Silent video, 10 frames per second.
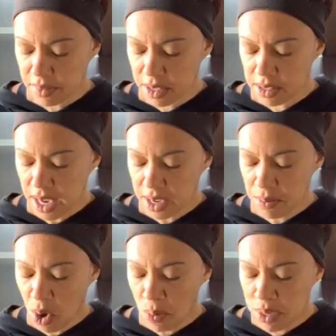Take a
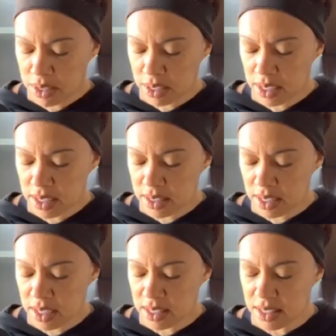moment to
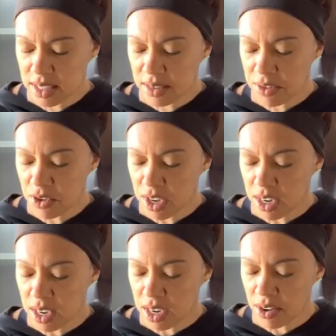listen and see if you can
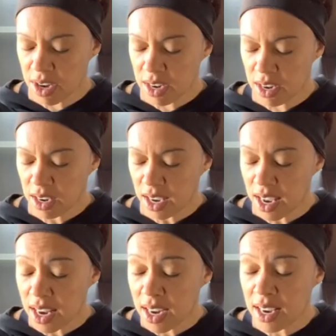hear
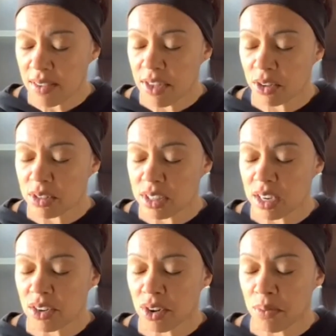any of those
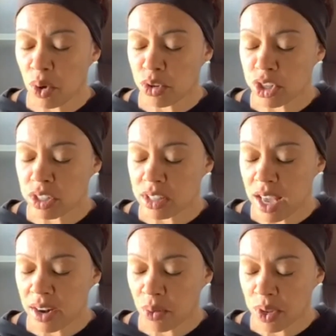tender emotions
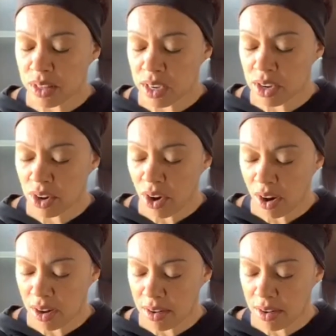that are within your heart.